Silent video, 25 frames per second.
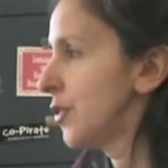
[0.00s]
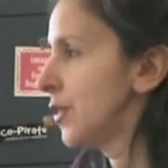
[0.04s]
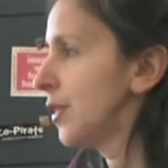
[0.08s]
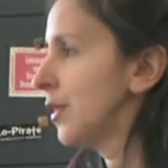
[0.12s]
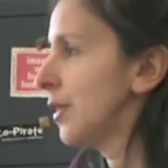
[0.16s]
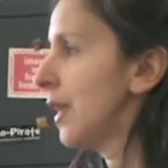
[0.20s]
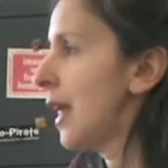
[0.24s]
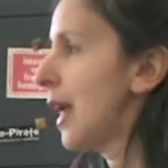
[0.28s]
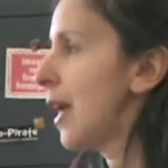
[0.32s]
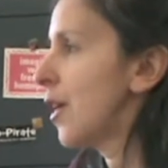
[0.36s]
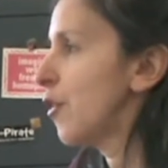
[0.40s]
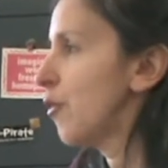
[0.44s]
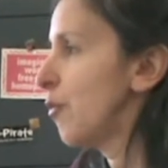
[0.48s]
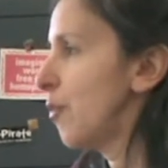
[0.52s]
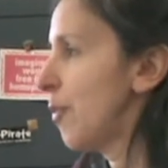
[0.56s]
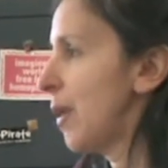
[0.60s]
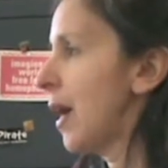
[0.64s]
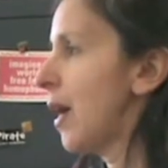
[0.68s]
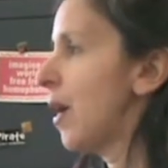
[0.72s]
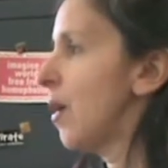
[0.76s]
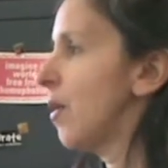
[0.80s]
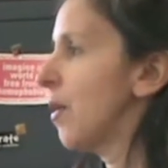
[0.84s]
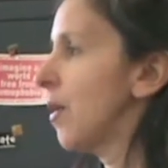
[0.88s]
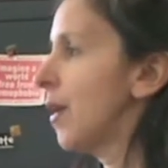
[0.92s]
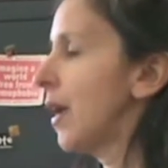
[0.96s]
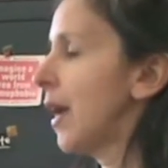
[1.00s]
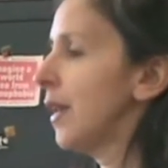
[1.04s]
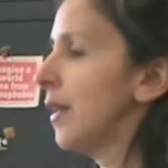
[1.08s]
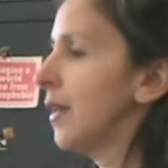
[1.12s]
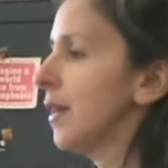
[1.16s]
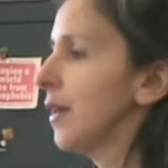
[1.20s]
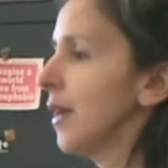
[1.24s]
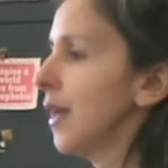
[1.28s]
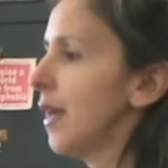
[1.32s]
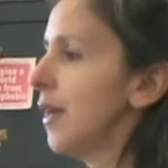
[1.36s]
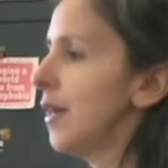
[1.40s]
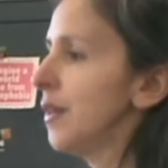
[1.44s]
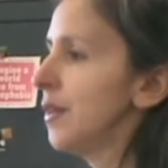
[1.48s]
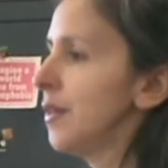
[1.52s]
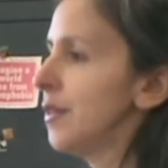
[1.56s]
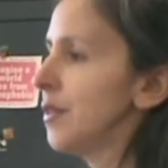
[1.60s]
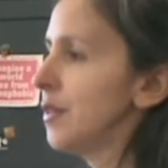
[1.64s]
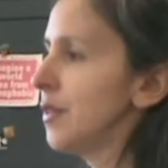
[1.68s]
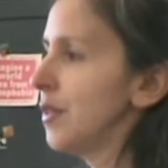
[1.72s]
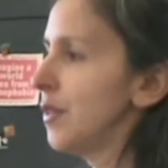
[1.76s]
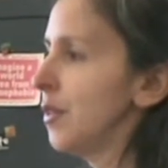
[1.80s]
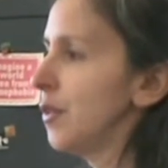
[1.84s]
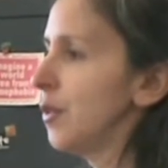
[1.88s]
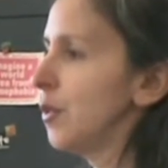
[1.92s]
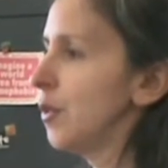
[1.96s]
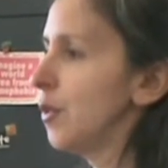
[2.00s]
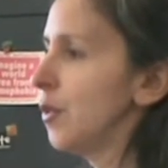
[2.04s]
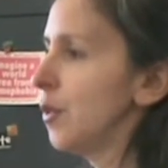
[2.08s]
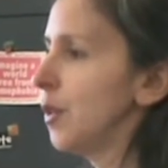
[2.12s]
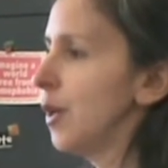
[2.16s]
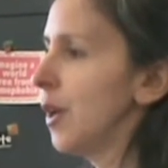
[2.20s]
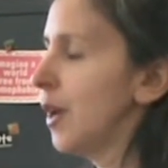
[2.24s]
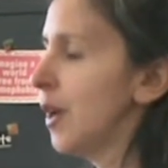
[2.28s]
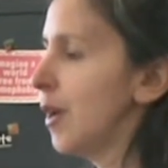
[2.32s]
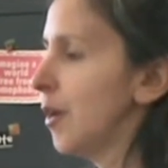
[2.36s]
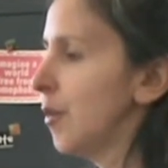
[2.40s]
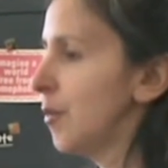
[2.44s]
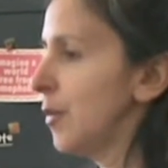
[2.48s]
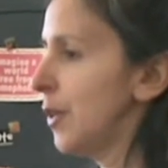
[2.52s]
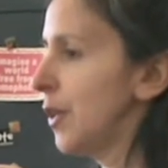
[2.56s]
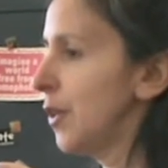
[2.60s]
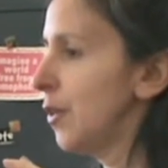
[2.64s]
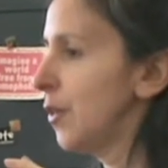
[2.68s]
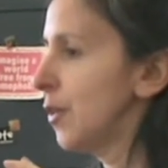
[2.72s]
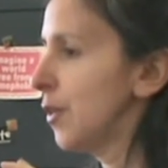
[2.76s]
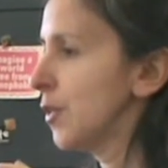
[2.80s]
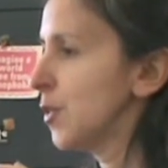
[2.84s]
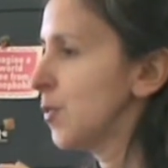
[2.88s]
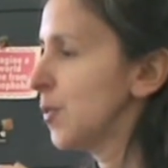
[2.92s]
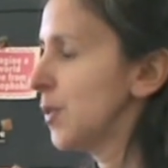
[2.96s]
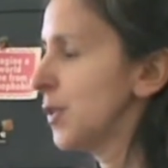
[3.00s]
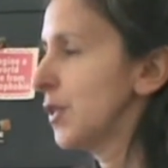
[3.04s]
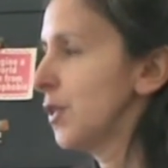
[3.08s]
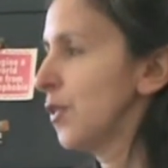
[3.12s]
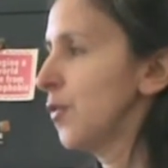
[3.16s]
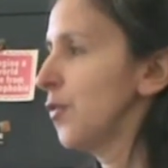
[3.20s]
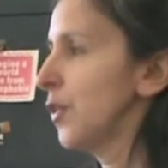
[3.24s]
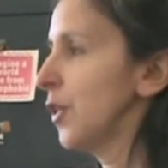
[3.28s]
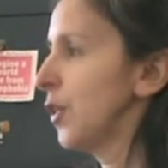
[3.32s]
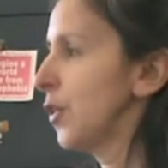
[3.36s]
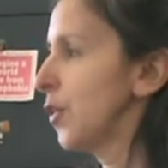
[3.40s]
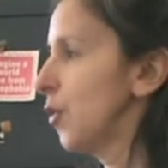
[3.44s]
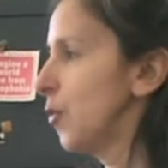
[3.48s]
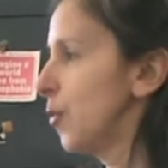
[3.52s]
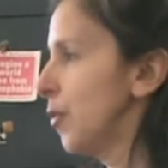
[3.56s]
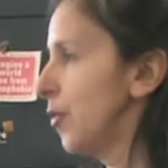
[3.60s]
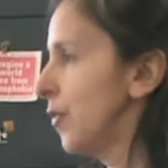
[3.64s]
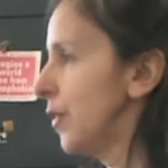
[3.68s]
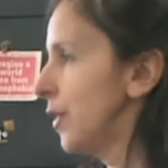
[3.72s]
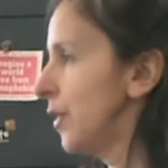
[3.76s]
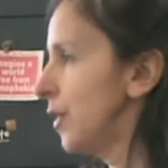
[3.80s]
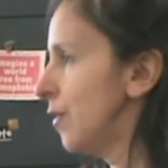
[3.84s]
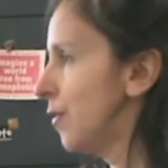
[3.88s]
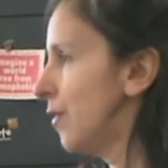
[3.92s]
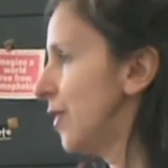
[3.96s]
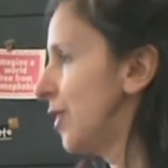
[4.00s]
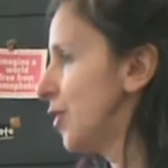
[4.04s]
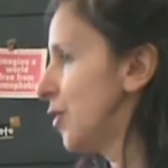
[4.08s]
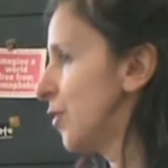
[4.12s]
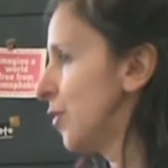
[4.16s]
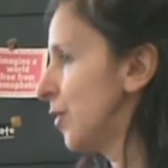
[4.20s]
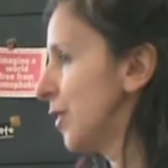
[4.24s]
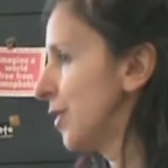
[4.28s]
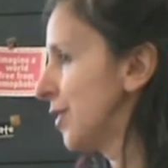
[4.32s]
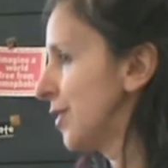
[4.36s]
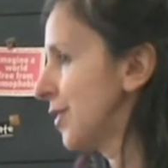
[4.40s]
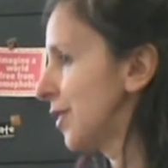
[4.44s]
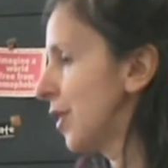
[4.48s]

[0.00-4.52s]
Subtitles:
and a lot of power allocated to a specific group of individuals.